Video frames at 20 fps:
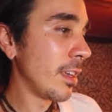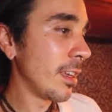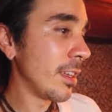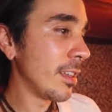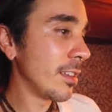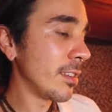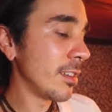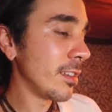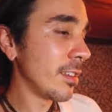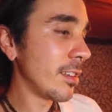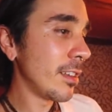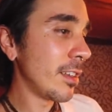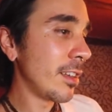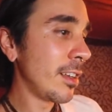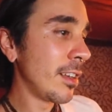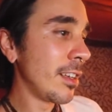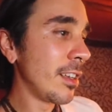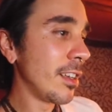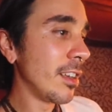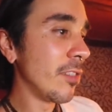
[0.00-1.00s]
And
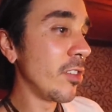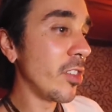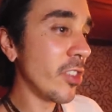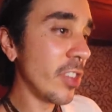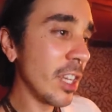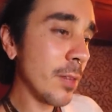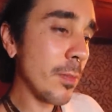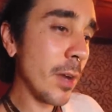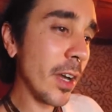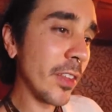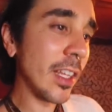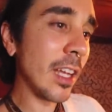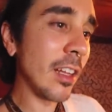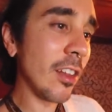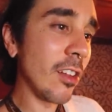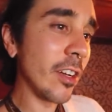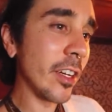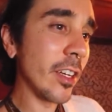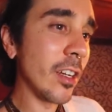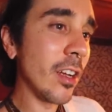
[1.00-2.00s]
if you think about that
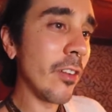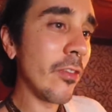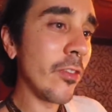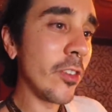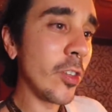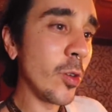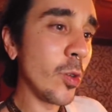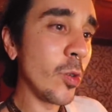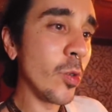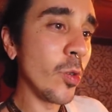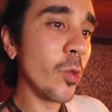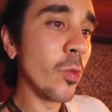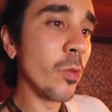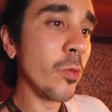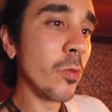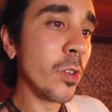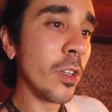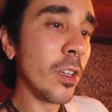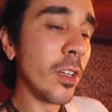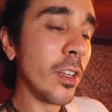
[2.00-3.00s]
long enough, you
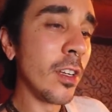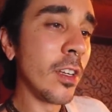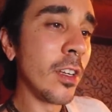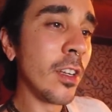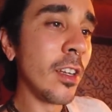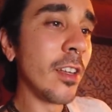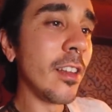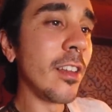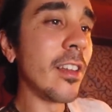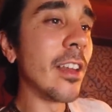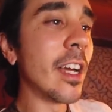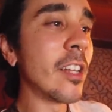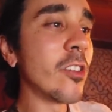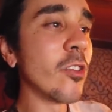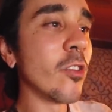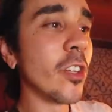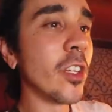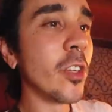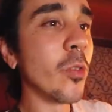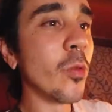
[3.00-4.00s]

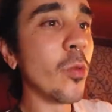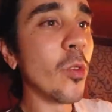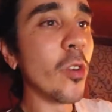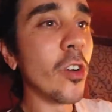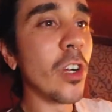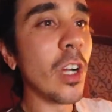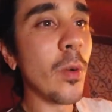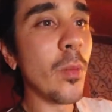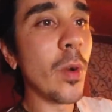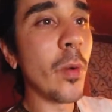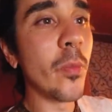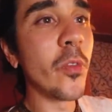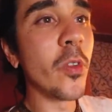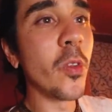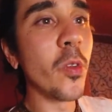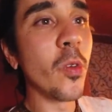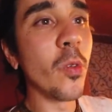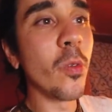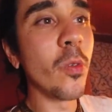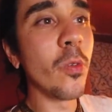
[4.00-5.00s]
naturally will come up
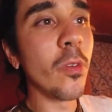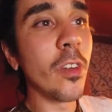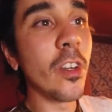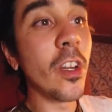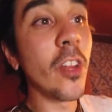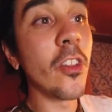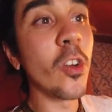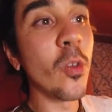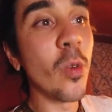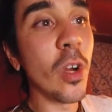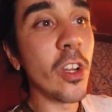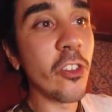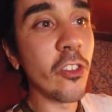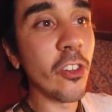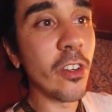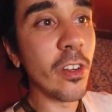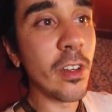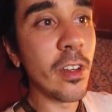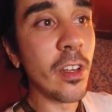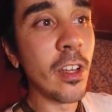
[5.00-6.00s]
to another
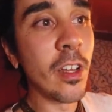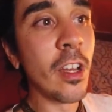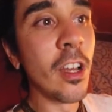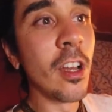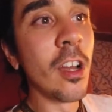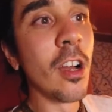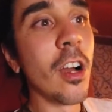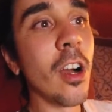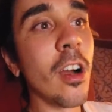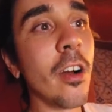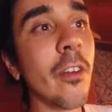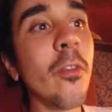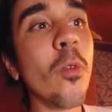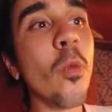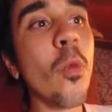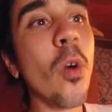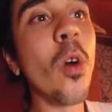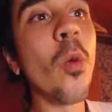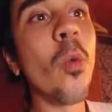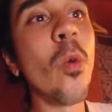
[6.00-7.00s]
question of
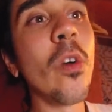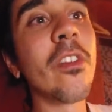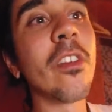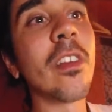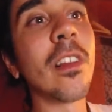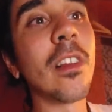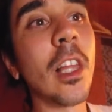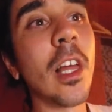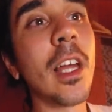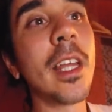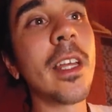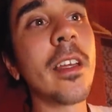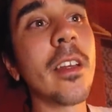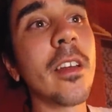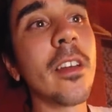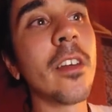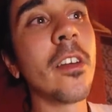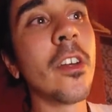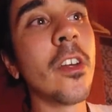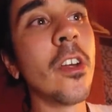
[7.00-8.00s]
what was it
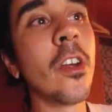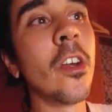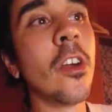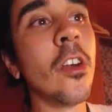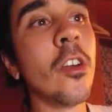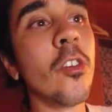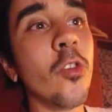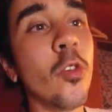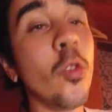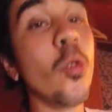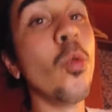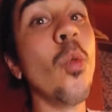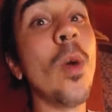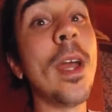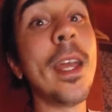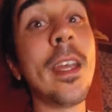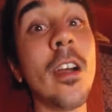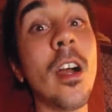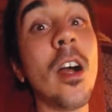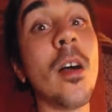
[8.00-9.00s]
like to
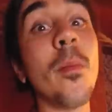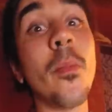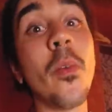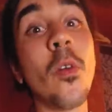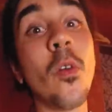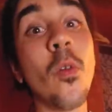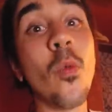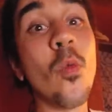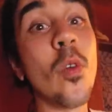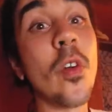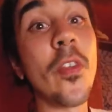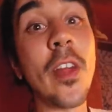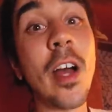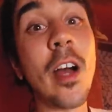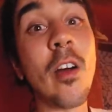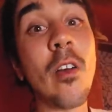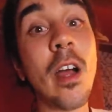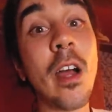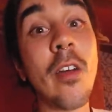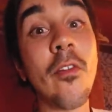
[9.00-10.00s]
wake up
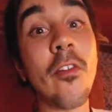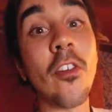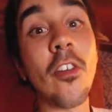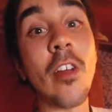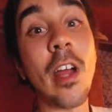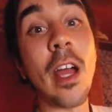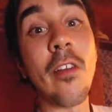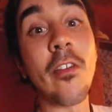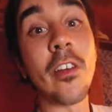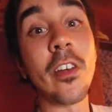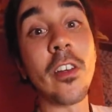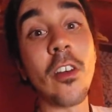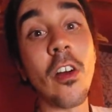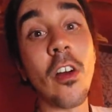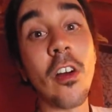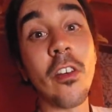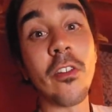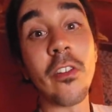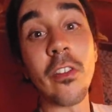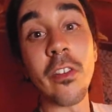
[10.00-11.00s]
without ever having
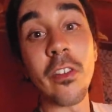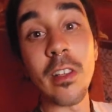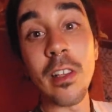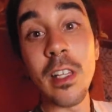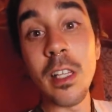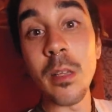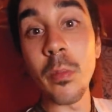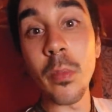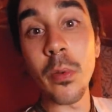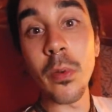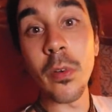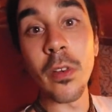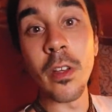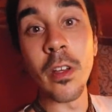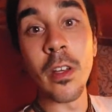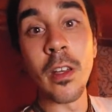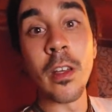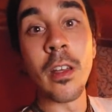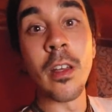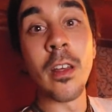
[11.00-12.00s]
gone to sleep?
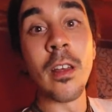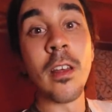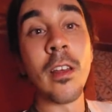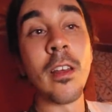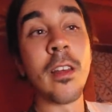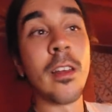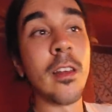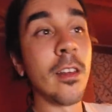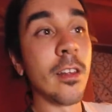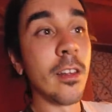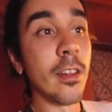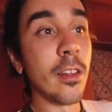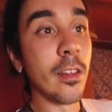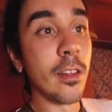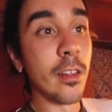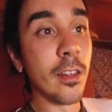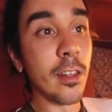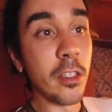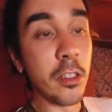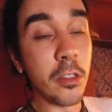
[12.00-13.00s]

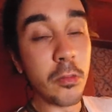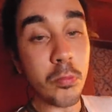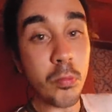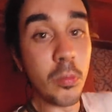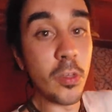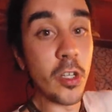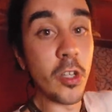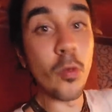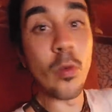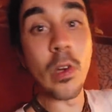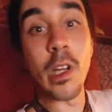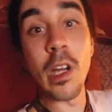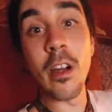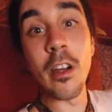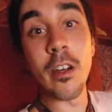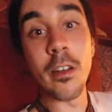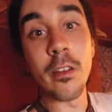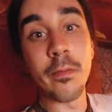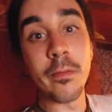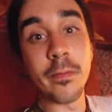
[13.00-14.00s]
And here we
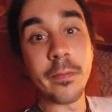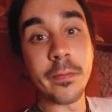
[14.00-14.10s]
are.